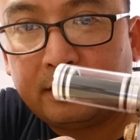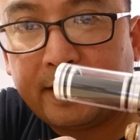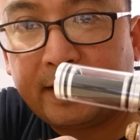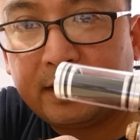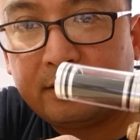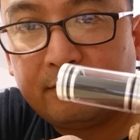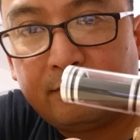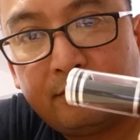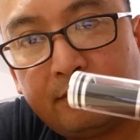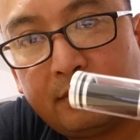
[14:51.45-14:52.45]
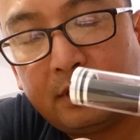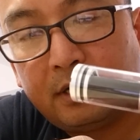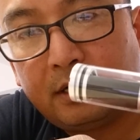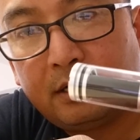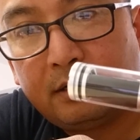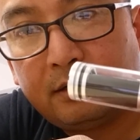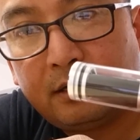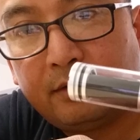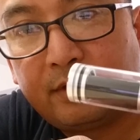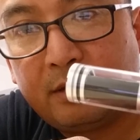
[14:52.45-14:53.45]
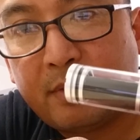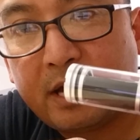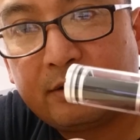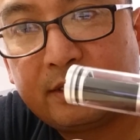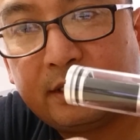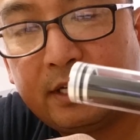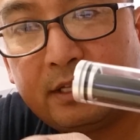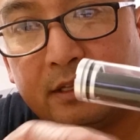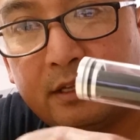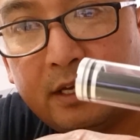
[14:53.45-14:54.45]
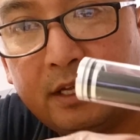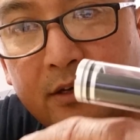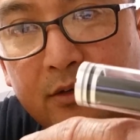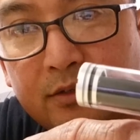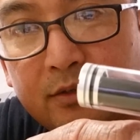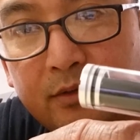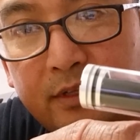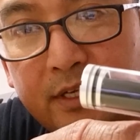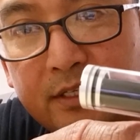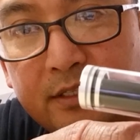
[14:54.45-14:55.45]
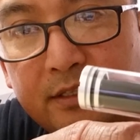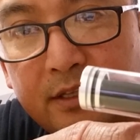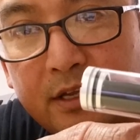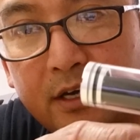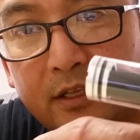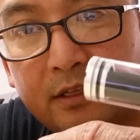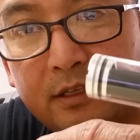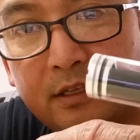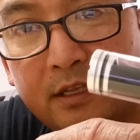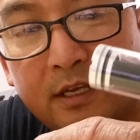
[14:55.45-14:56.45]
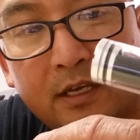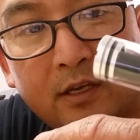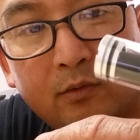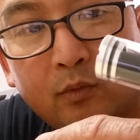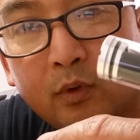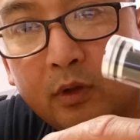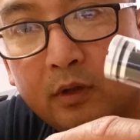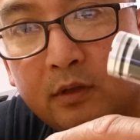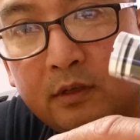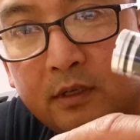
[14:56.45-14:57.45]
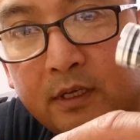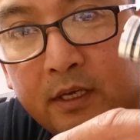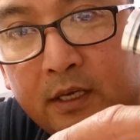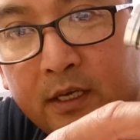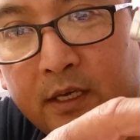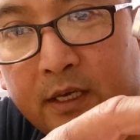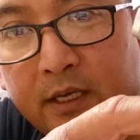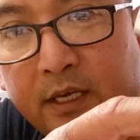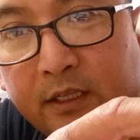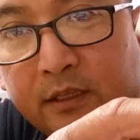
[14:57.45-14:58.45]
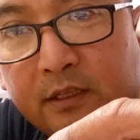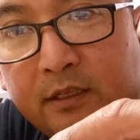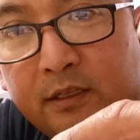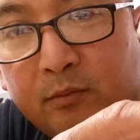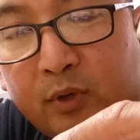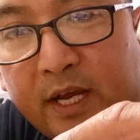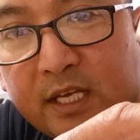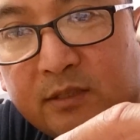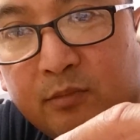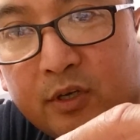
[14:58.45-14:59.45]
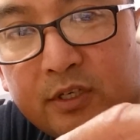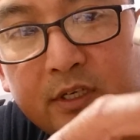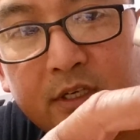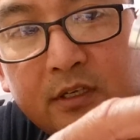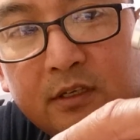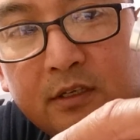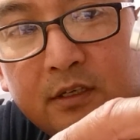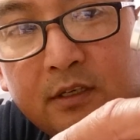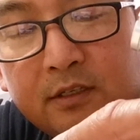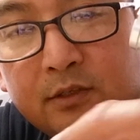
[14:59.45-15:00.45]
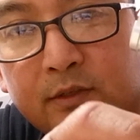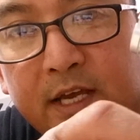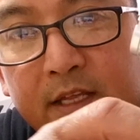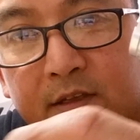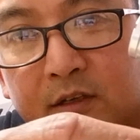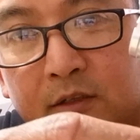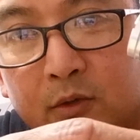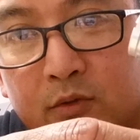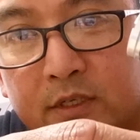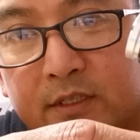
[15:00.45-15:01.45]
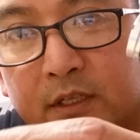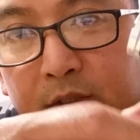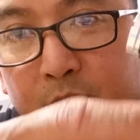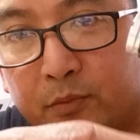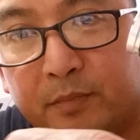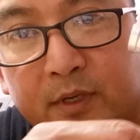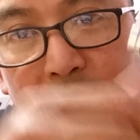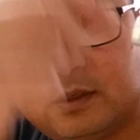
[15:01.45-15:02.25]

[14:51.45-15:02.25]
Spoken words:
negative of the battery sled, and also this nut will hit the brass bushing, so that closes the loop.